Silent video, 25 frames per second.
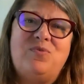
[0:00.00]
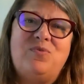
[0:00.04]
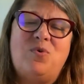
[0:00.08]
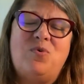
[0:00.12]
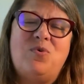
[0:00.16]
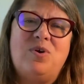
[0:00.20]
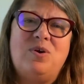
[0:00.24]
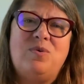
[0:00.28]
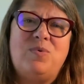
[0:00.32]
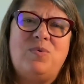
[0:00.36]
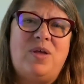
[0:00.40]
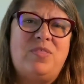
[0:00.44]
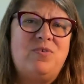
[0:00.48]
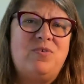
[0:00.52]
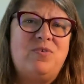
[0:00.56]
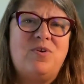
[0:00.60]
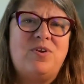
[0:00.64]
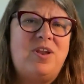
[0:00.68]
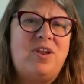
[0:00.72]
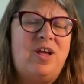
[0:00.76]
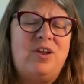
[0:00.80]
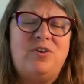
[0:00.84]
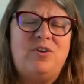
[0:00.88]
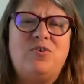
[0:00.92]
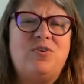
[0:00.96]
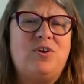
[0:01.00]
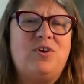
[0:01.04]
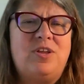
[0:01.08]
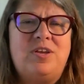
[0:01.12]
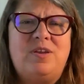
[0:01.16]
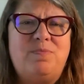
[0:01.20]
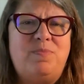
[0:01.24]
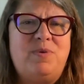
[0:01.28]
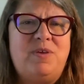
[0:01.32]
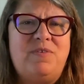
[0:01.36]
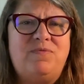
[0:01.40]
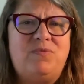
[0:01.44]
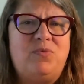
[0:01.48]
or whether or not you're going to
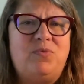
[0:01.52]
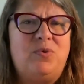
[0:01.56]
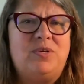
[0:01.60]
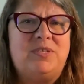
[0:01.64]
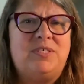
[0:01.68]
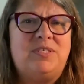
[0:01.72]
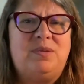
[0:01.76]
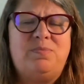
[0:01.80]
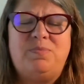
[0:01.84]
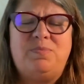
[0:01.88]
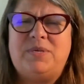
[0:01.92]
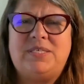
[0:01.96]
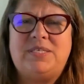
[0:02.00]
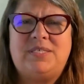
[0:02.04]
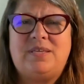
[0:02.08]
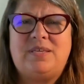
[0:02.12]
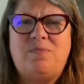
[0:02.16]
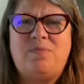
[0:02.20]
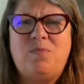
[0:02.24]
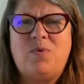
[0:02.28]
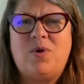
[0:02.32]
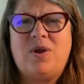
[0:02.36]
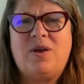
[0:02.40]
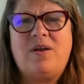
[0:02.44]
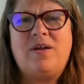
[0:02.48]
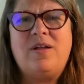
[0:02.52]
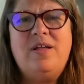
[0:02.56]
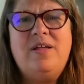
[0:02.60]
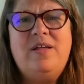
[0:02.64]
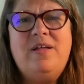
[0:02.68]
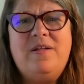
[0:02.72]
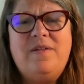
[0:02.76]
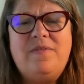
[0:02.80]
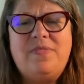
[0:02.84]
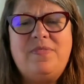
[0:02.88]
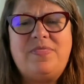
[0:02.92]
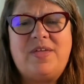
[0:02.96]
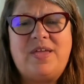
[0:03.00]
be forced to be somewhere
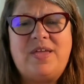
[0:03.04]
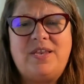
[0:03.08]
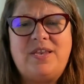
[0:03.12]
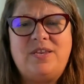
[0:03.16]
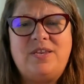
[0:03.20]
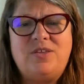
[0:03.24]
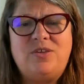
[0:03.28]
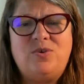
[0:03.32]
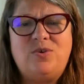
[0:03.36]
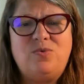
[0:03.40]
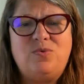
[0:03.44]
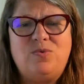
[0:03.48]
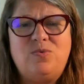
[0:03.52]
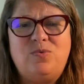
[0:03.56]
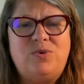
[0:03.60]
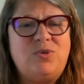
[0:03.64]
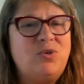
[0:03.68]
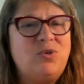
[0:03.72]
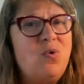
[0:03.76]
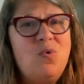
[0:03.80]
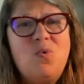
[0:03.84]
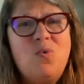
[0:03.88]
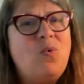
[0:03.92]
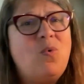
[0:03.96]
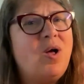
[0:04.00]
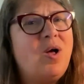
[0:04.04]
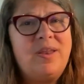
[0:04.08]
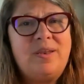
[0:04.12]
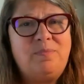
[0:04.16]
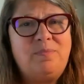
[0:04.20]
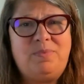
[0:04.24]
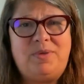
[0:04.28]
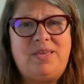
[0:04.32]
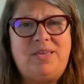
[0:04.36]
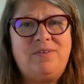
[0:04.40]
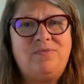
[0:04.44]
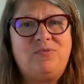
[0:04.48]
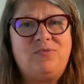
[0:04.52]
that you don't want to
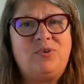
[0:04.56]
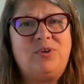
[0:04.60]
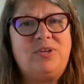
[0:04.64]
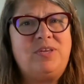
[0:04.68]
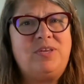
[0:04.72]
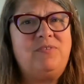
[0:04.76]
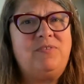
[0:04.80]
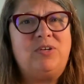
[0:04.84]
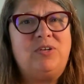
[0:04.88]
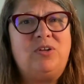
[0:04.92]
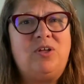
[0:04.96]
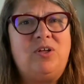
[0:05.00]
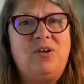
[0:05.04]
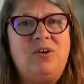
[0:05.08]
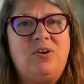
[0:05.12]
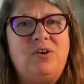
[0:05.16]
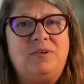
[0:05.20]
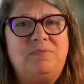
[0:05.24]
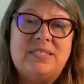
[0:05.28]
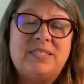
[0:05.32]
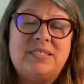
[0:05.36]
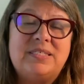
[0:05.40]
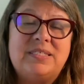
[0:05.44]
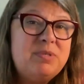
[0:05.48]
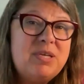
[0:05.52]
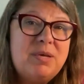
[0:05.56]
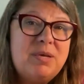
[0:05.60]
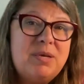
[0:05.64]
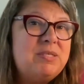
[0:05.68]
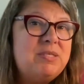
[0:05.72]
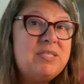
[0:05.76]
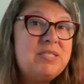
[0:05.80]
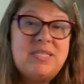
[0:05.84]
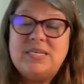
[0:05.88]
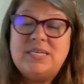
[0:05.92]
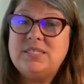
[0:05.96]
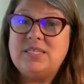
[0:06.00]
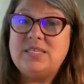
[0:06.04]
be for even longer. Sometimes
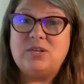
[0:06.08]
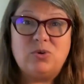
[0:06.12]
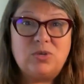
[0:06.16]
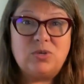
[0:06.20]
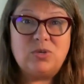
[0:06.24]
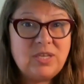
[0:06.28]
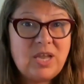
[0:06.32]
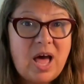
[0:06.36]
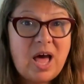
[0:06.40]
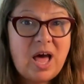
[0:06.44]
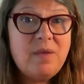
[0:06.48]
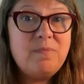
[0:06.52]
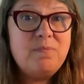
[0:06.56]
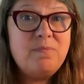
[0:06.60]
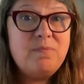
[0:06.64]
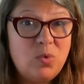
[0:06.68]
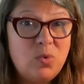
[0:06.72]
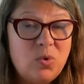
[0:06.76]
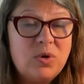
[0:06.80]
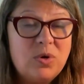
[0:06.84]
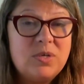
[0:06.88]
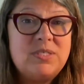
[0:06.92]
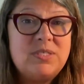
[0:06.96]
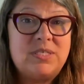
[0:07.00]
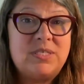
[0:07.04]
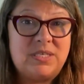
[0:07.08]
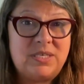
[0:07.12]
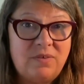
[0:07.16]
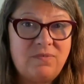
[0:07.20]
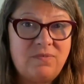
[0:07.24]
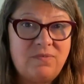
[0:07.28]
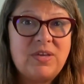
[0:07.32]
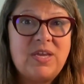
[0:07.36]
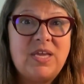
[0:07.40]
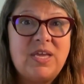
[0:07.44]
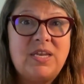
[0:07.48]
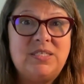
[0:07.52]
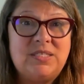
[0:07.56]
it's things that are a lot more
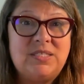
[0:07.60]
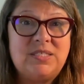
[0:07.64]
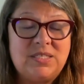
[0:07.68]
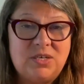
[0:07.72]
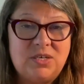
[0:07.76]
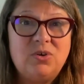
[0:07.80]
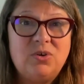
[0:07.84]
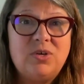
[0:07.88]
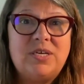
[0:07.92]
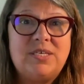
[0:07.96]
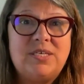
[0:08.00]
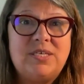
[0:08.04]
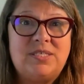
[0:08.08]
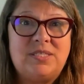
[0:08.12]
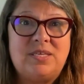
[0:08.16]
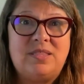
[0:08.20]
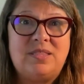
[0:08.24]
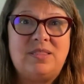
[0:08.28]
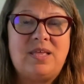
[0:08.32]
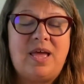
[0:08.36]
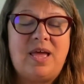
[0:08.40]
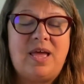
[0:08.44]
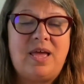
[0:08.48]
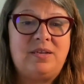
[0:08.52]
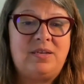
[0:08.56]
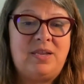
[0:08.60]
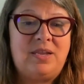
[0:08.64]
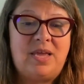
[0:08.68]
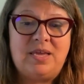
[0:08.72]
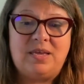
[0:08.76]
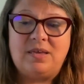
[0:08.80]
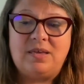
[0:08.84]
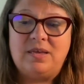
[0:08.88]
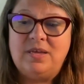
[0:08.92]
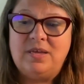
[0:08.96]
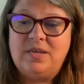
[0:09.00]
significant and serious than that, like